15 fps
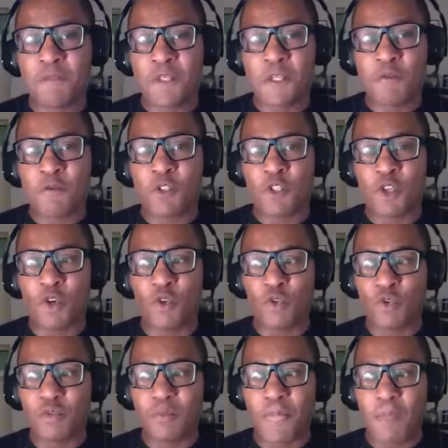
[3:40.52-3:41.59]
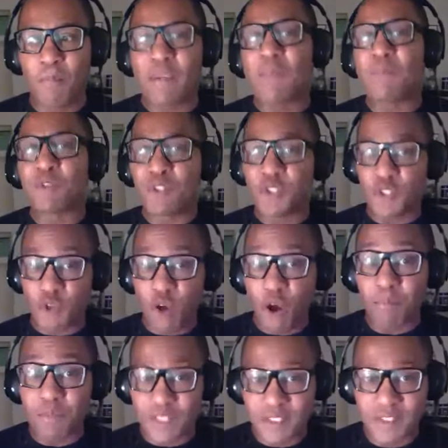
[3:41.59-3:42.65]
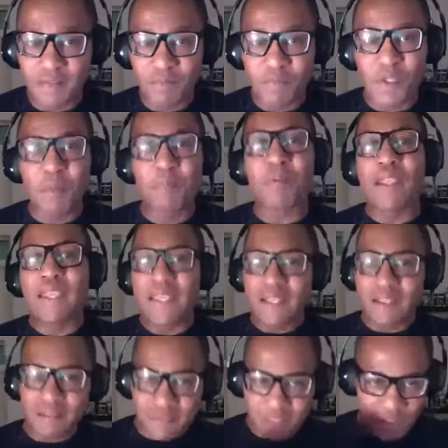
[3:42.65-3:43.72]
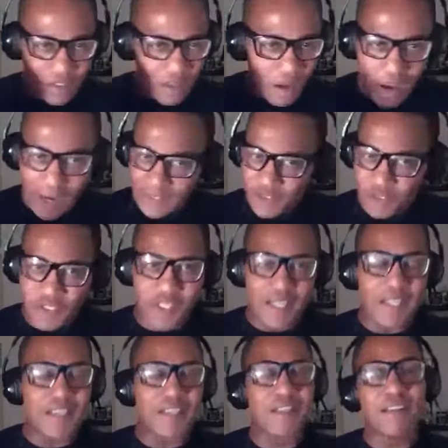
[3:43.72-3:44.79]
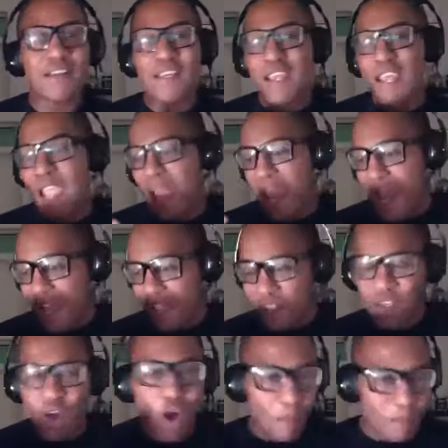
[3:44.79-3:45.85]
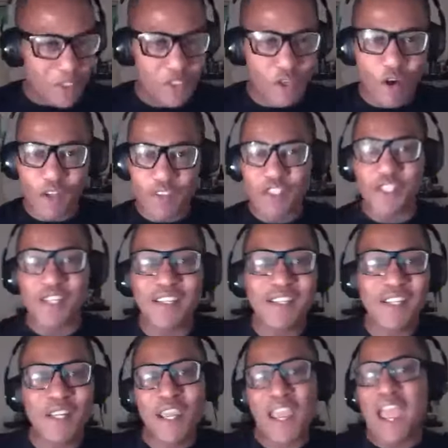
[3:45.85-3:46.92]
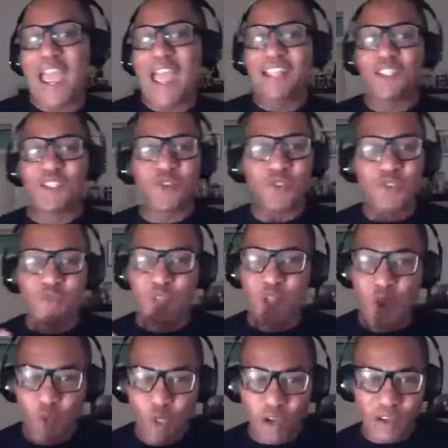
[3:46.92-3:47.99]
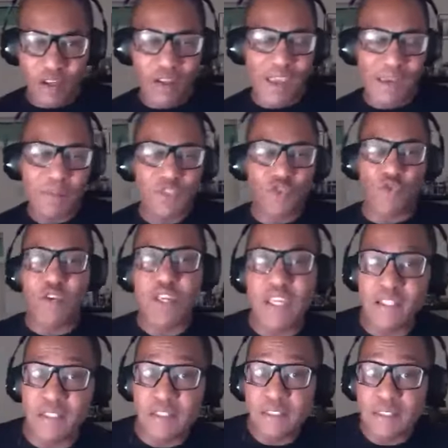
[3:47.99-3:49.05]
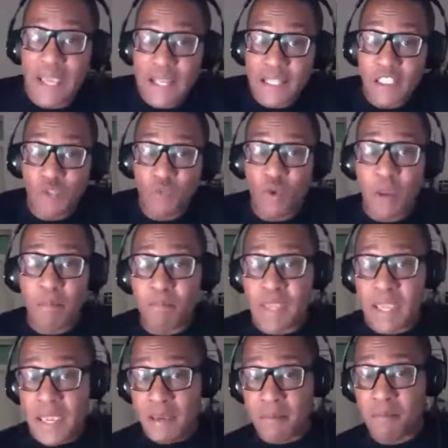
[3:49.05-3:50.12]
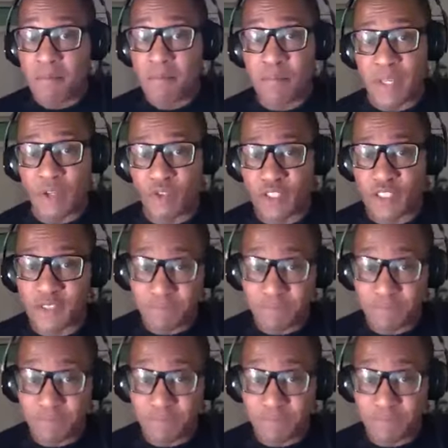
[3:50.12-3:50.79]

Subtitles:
So people stopped playing hide and seek and hopscotch, and children were no longer climbing trees, and the dens weren't being built,